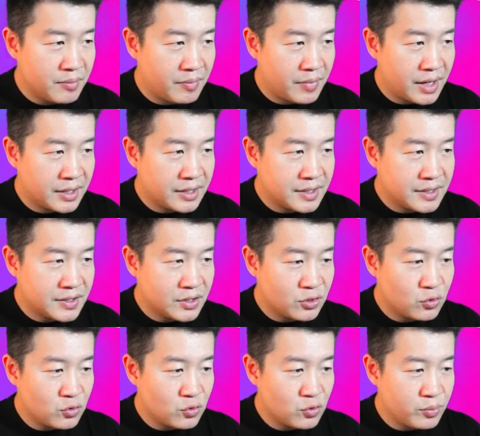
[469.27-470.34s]

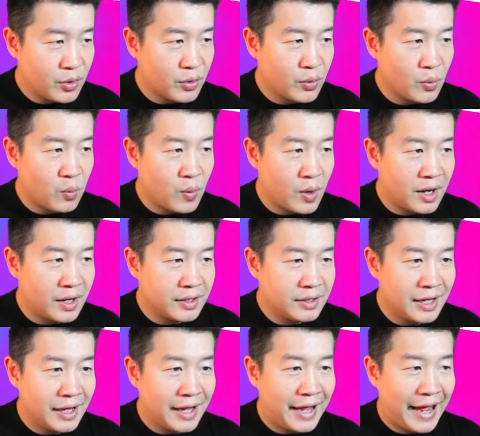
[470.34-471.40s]

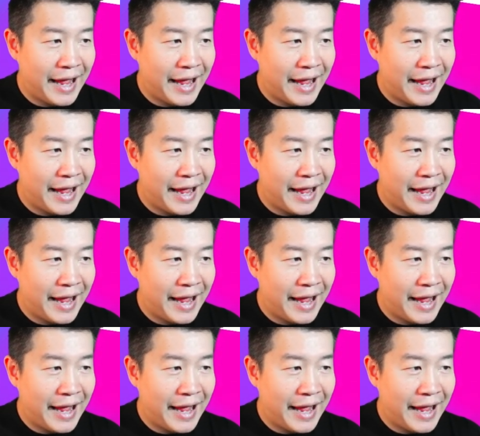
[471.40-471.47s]
-2.1